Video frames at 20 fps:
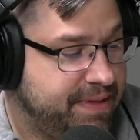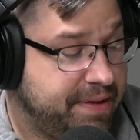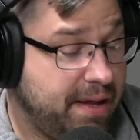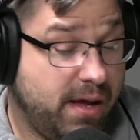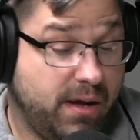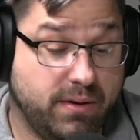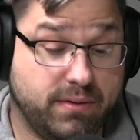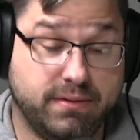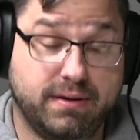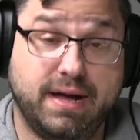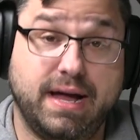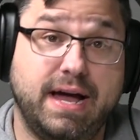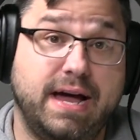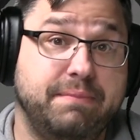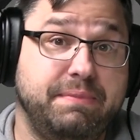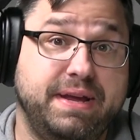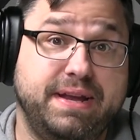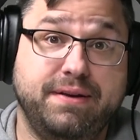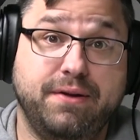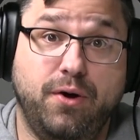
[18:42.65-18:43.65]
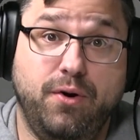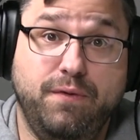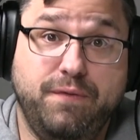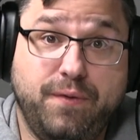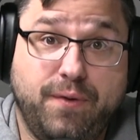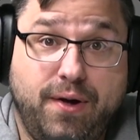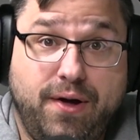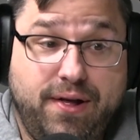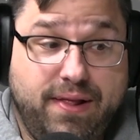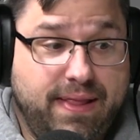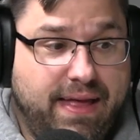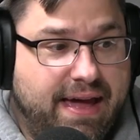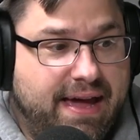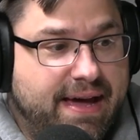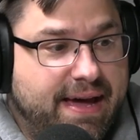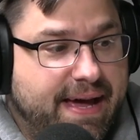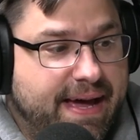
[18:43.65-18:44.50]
So I mean, overall,